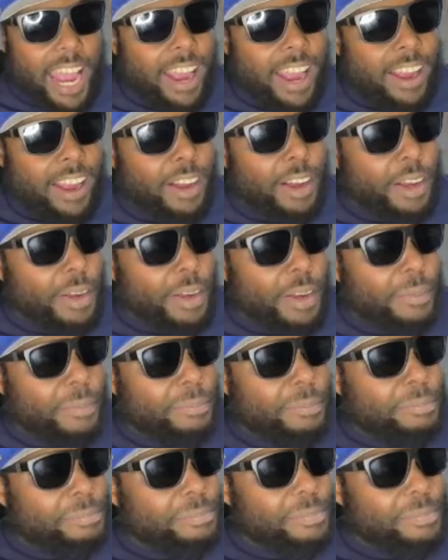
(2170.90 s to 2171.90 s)

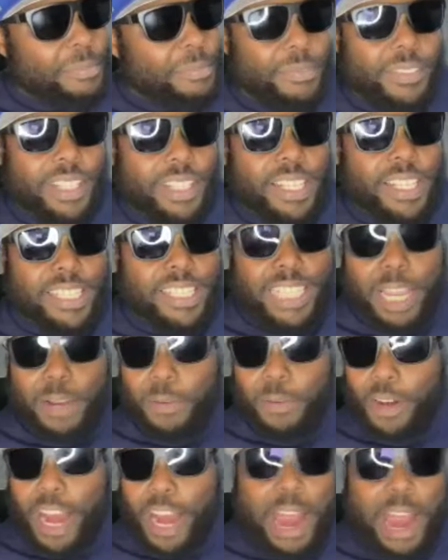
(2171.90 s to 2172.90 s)
Um, they
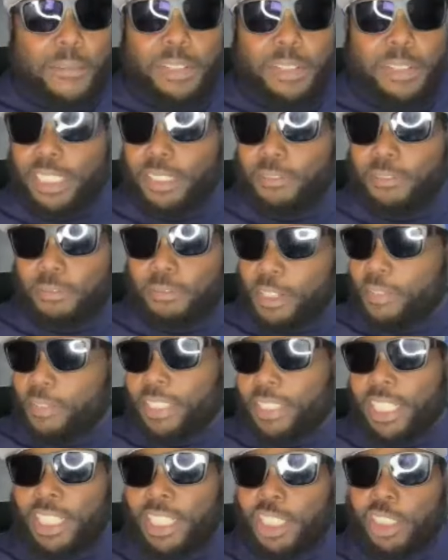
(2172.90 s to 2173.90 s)
were averaging
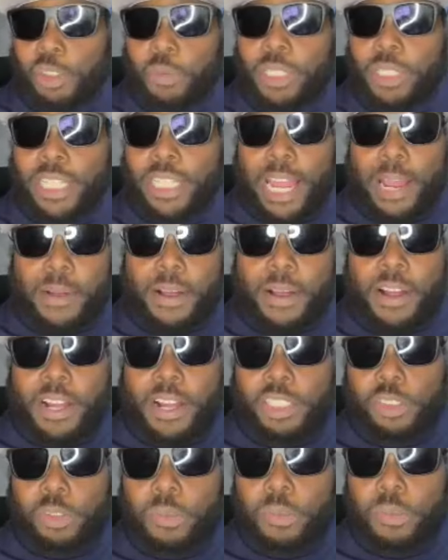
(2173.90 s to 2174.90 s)
15 to 20
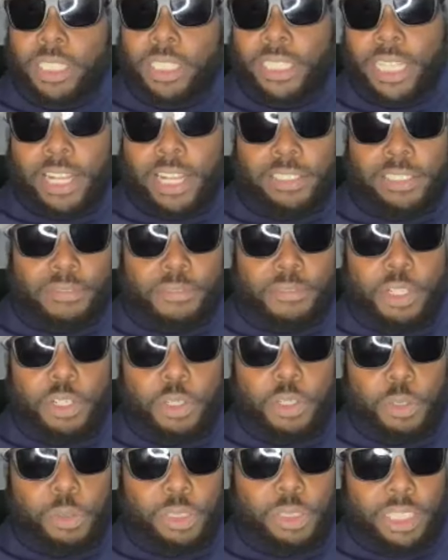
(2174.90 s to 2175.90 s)
uh 20,000
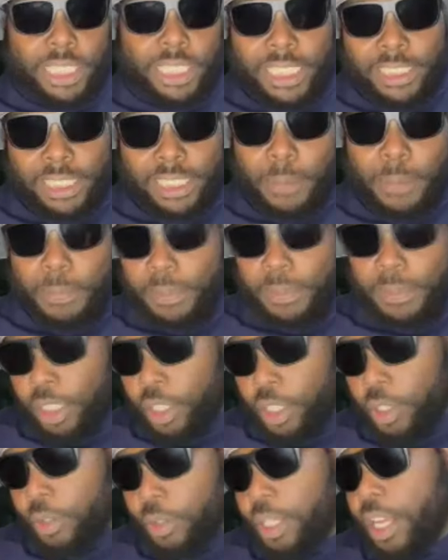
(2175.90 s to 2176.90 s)
views each
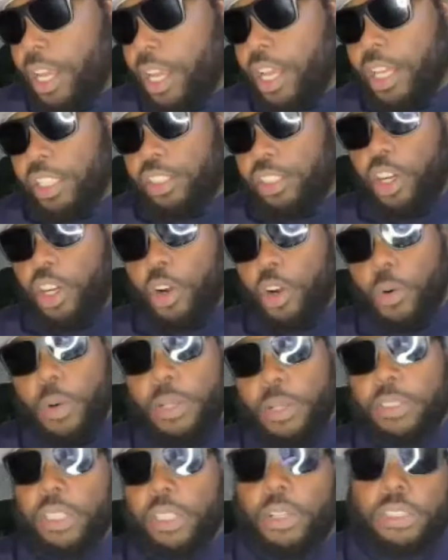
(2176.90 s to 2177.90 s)
episode. So we
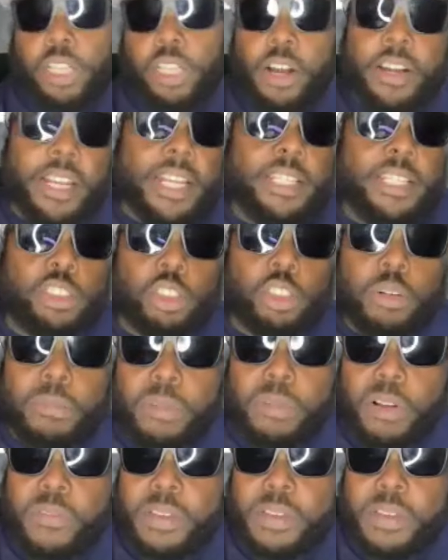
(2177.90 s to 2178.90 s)
was gonna turn it into a
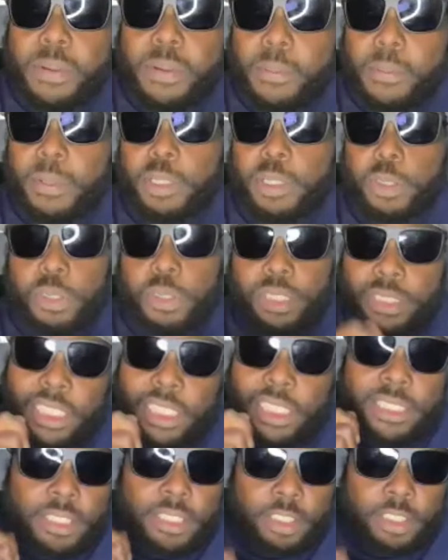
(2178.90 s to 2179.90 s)
movie, but I'm gonna do a
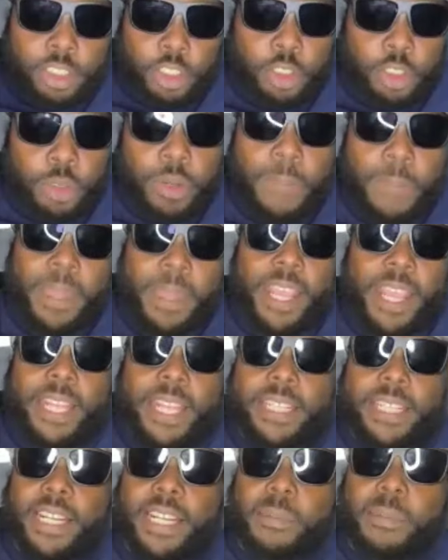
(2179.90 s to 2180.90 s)
season two,
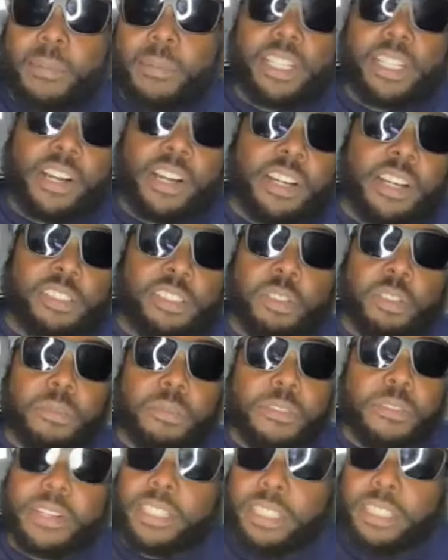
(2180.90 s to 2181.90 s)
and then I'm gonna turn it into a
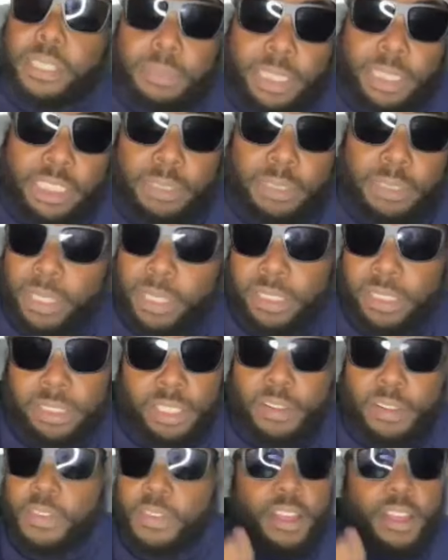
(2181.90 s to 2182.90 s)
movie because I'm teaching
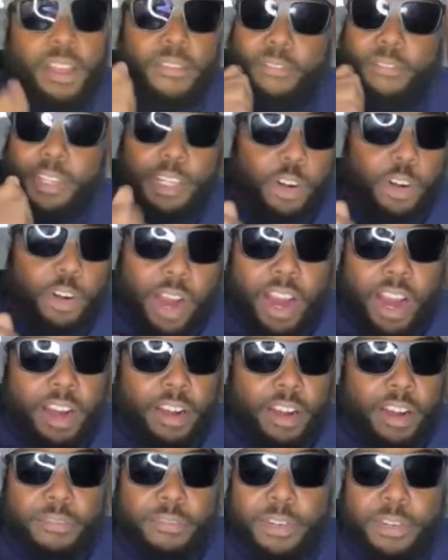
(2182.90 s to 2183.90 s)
myself
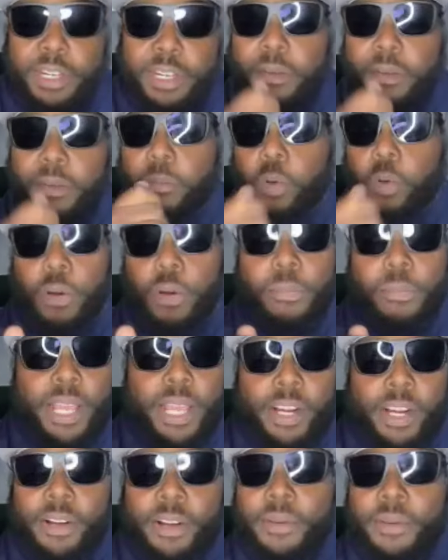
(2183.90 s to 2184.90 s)
videography more
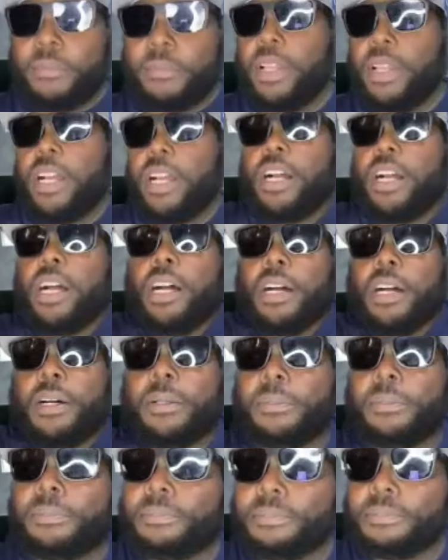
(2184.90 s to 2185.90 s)
better.
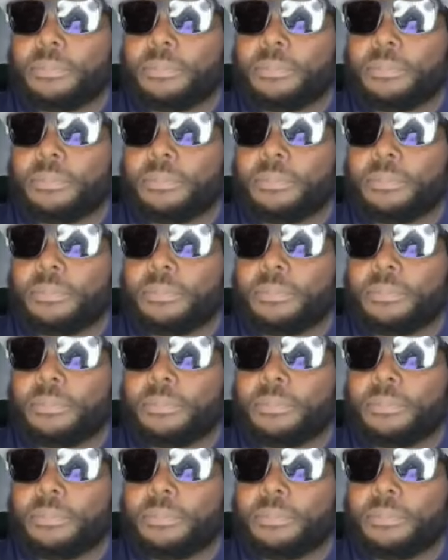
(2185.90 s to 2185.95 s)
Um,